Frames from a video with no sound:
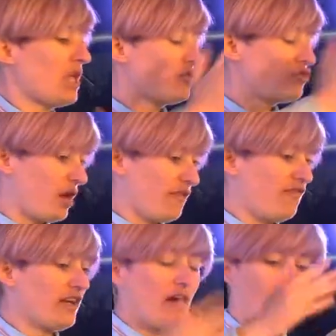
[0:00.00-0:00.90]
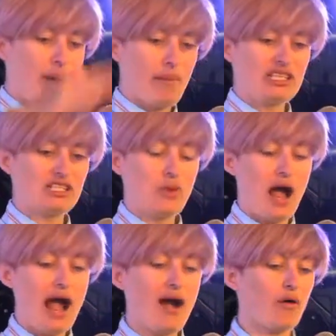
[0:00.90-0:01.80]
trying to figure out my mental
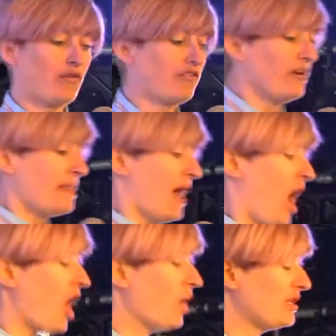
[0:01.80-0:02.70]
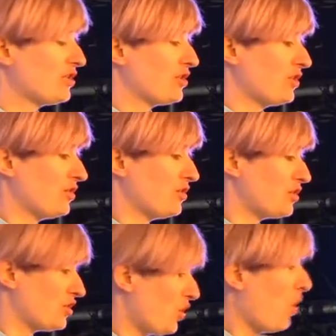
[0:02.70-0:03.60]
health, I always
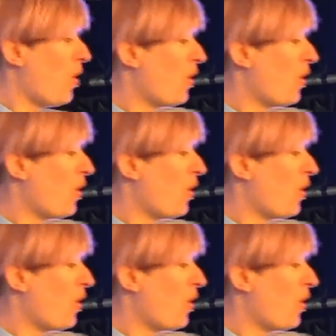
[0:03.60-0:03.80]
saw